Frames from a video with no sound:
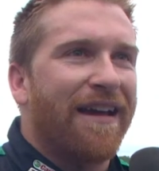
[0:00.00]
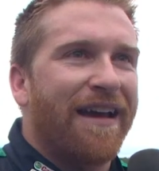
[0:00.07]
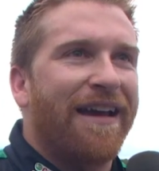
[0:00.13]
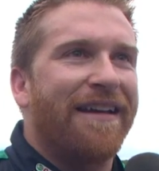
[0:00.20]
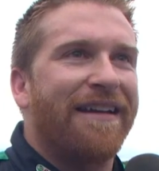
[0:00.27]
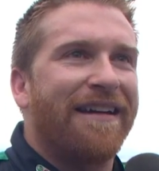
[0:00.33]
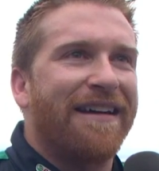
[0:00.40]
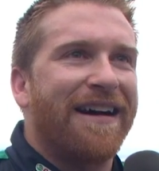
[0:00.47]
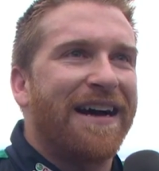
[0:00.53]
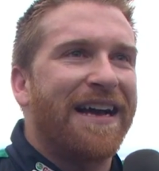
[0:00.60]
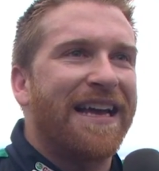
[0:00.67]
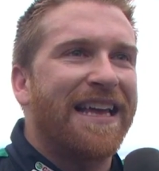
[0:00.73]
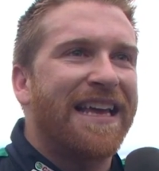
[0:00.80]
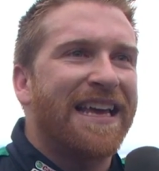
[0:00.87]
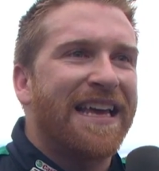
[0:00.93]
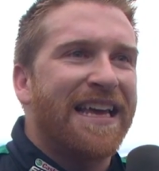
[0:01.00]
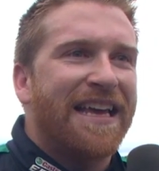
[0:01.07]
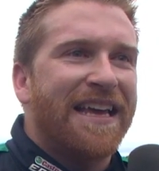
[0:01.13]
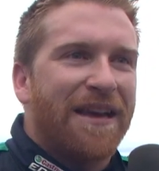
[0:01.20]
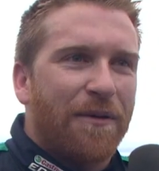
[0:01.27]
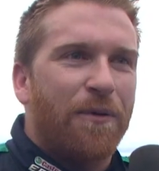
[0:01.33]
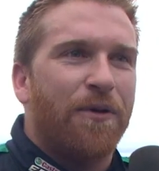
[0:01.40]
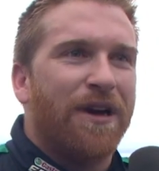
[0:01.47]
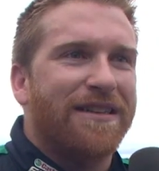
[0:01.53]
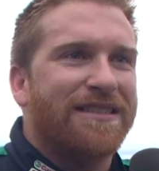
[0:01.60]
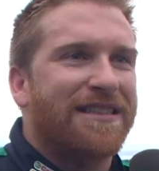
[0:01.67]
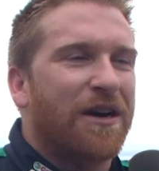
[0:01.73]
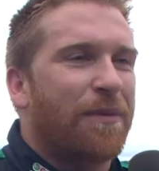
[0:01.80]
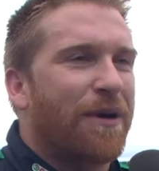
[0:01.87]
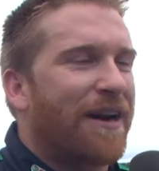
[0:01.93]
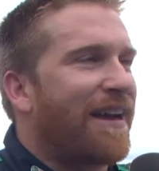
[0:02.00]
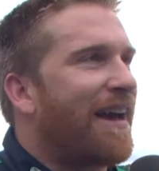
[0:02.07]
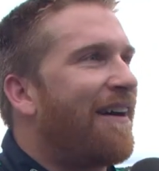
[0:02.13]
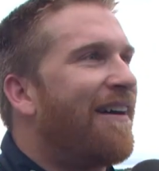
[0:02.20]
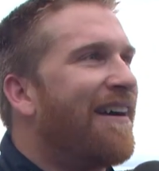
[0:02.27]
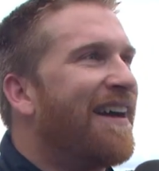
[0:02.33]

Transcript: and uh, we'll get to celebrate now.